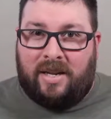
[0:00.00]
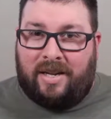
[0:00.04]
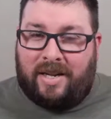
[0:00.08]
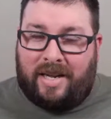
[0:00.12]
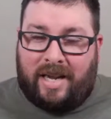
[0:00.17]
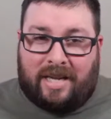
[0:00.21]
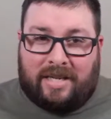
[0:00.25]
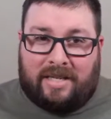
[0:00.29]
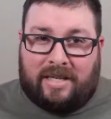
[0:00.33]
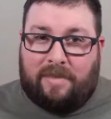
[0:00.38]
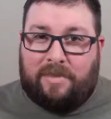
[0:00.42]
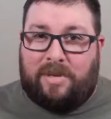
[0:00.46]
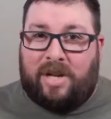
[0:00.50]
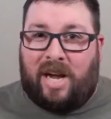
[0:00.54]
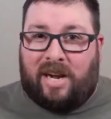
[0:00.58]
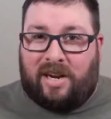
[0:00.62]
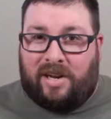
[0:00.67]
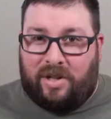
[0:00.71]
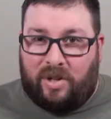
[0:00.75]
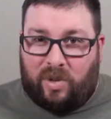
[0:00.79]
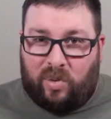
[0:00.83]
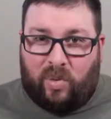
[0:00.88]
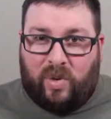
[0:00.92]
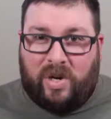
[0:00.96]
Yes, I'm
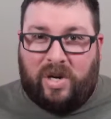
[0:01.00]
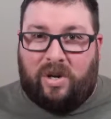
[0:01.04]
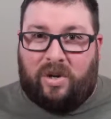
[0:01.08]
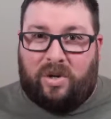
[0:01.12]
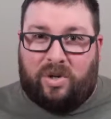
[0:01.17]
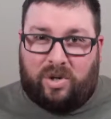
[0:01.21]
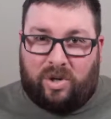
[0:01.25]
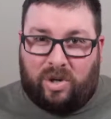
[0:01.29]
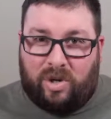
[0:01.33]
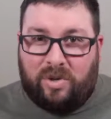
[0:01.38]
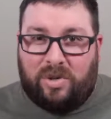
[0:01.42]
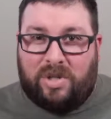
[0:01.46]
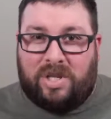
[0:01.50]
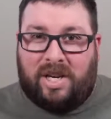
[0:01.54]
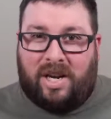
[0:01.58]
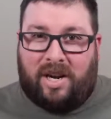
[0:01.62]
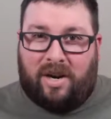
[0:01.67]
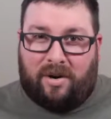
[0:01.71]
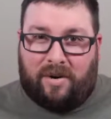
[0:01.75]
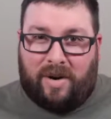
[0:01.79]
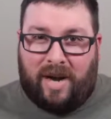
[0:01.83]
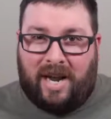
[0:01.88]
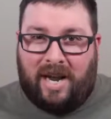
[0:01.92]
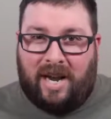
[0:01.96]
talking the real truths
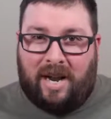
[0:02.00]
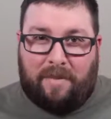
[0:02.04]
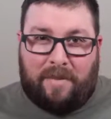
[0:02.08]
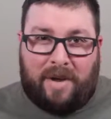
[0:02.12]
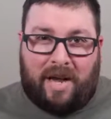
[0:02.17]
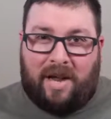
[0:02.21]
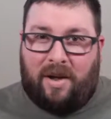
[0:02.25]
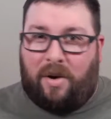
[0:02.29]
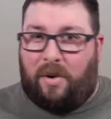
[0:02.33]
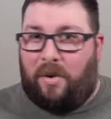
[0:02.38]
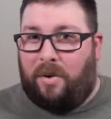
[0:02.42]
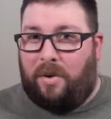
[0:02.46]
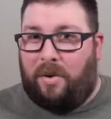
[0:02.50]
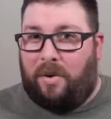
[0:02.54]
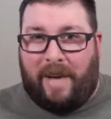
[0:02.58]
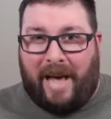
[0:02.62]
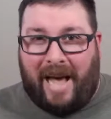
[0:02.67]
here, right? I'm not holding